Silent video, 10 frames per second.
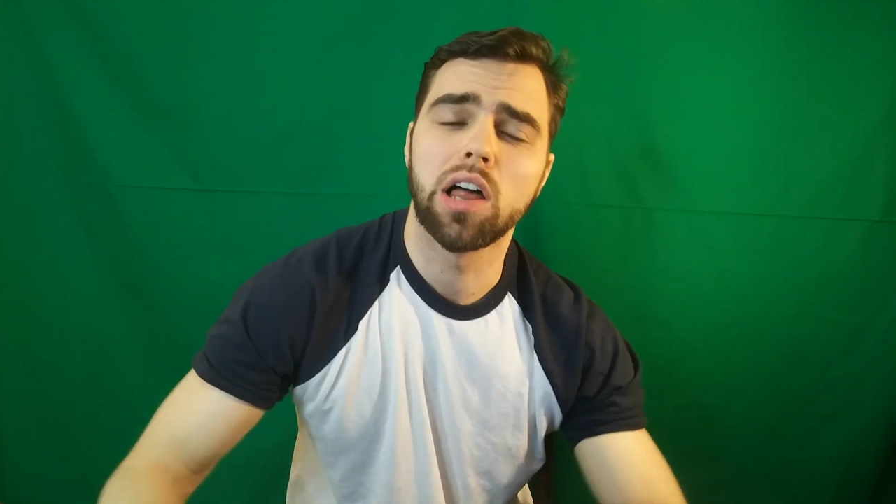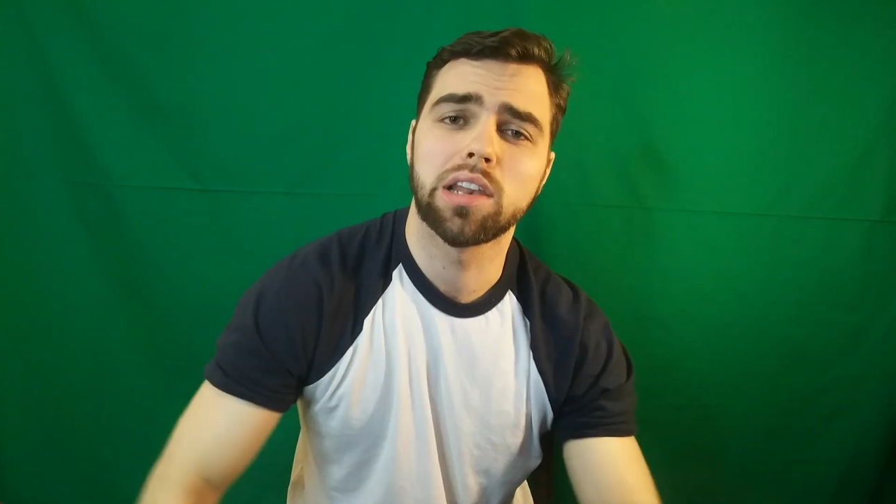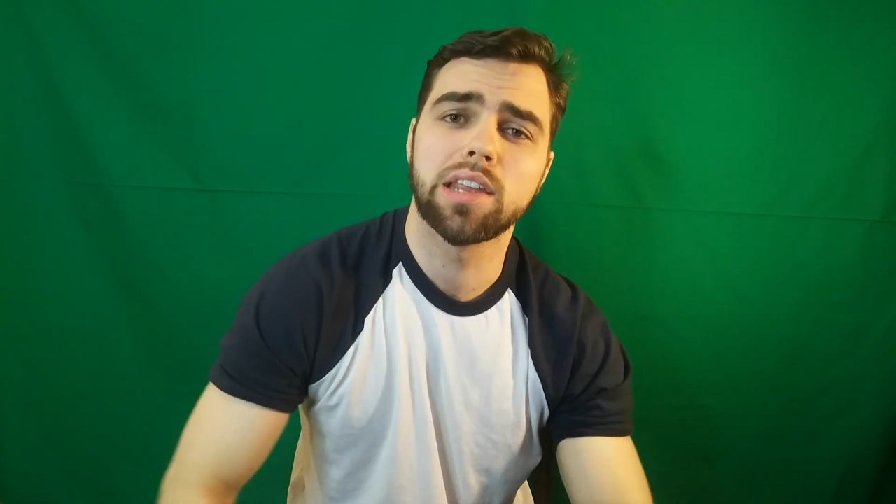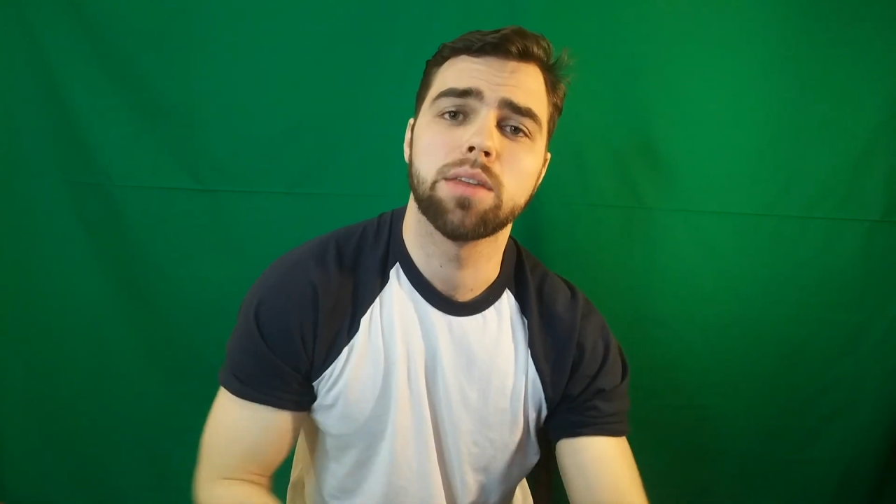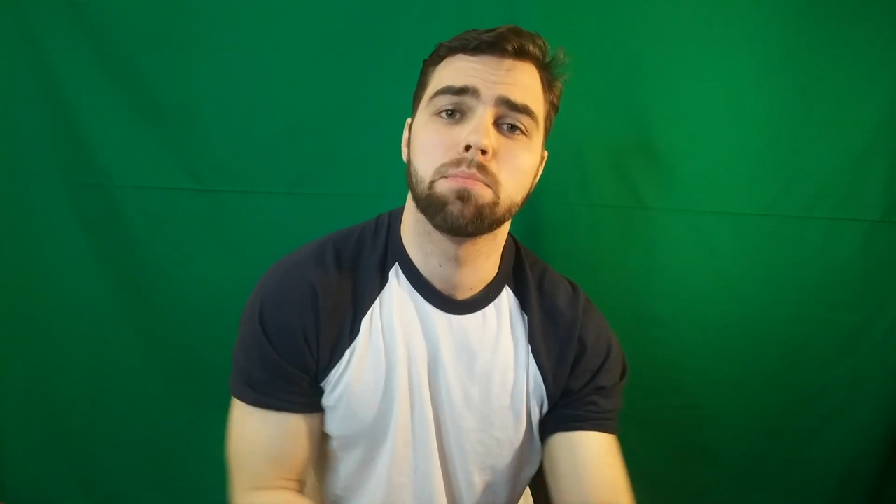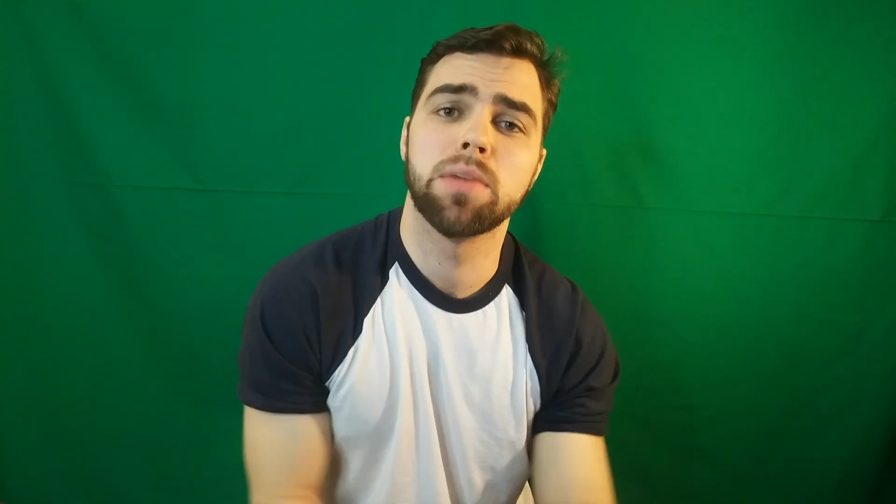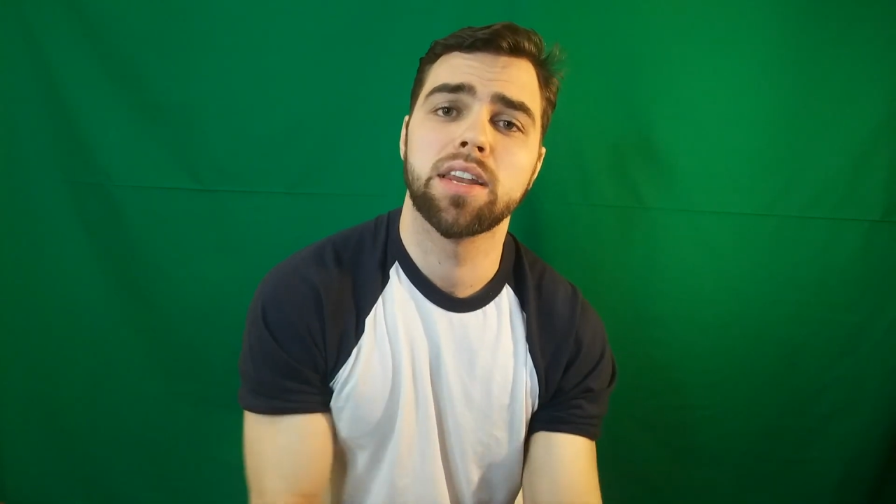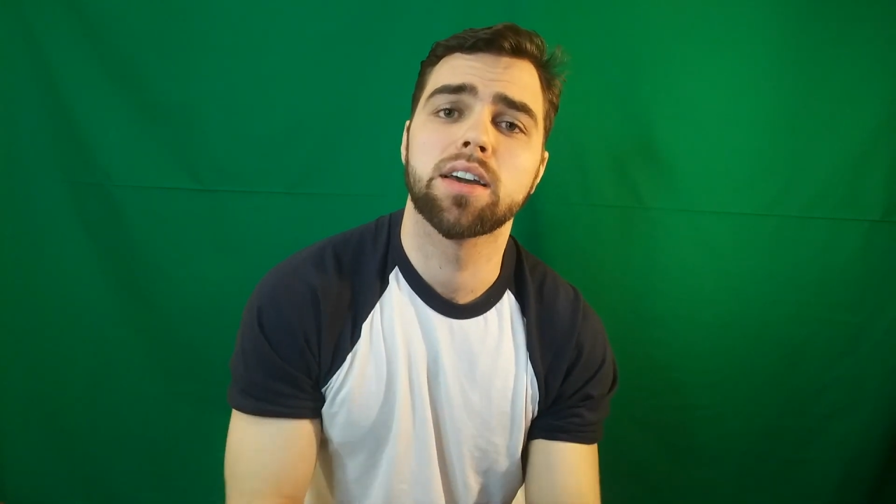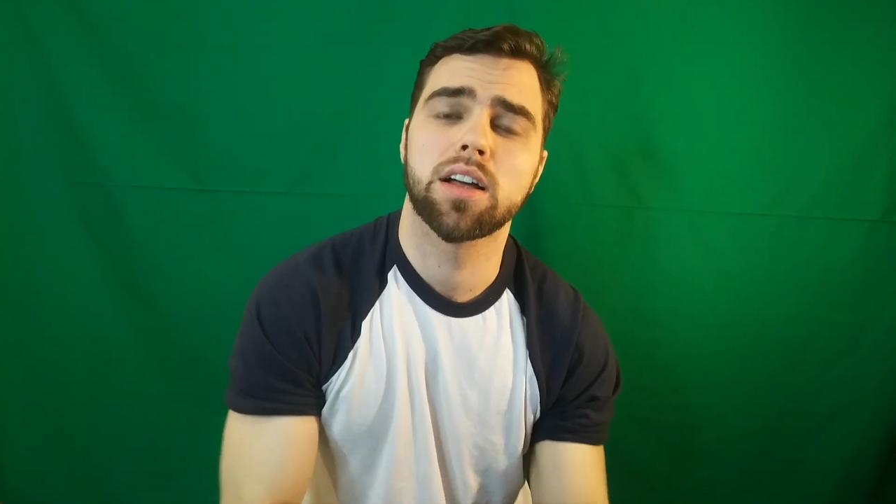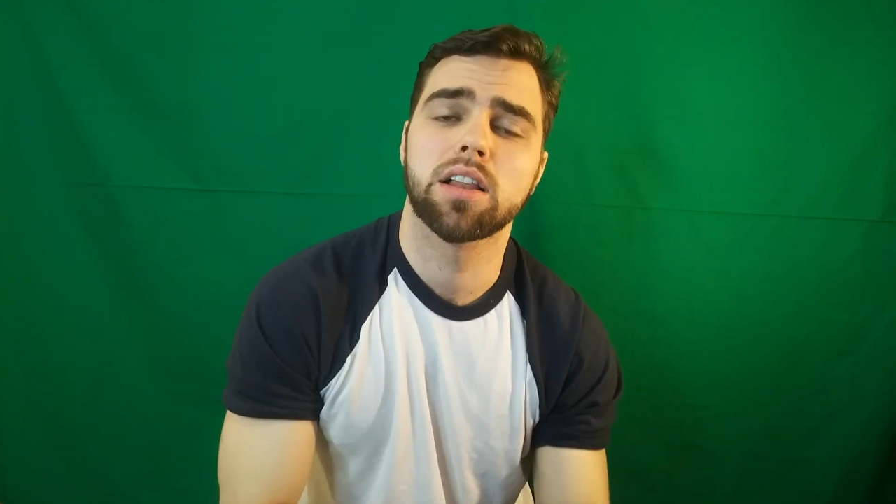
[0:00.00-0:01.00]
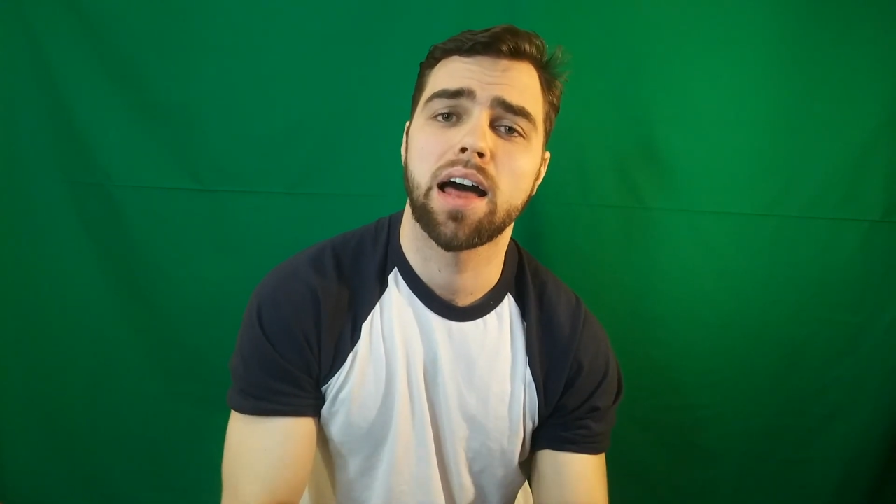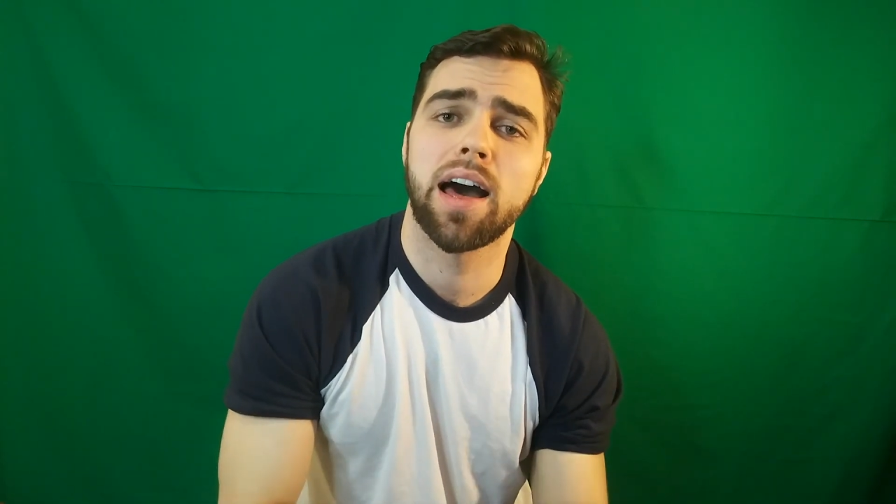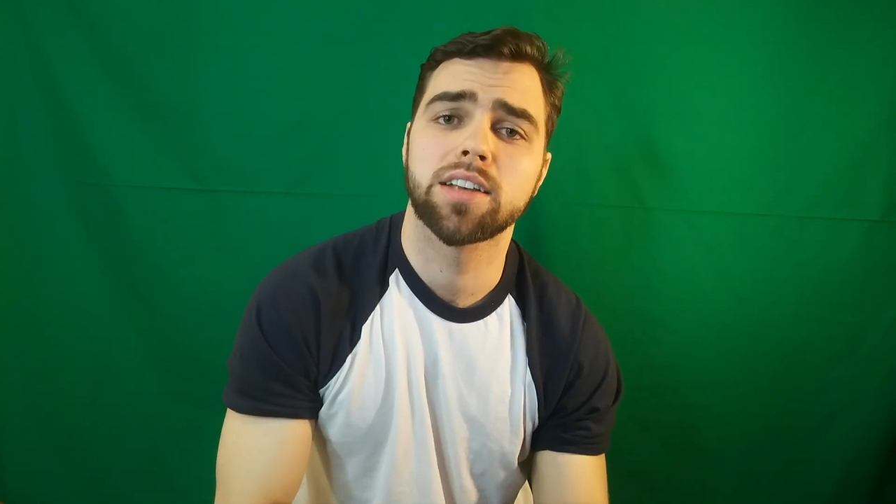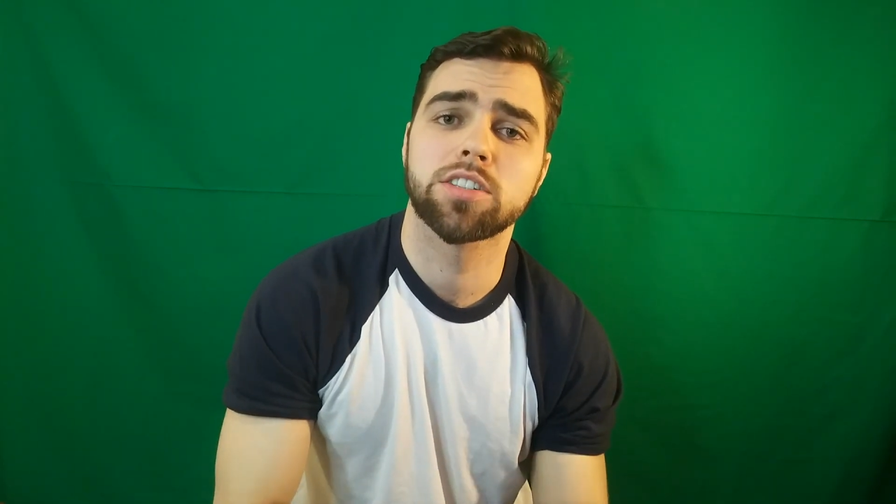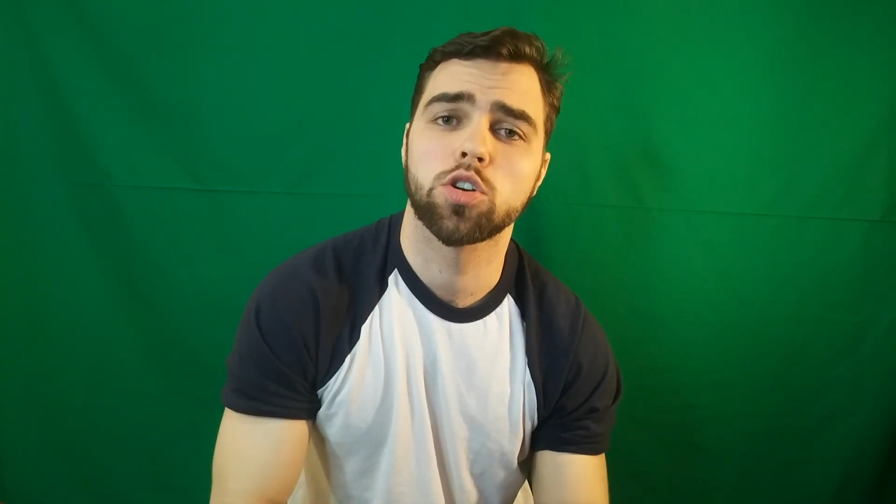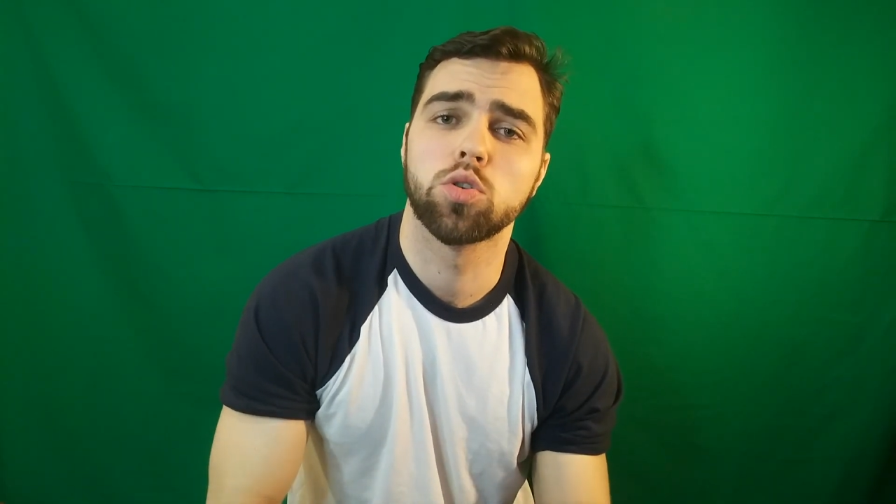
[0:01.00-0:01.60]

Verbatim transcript: elite media class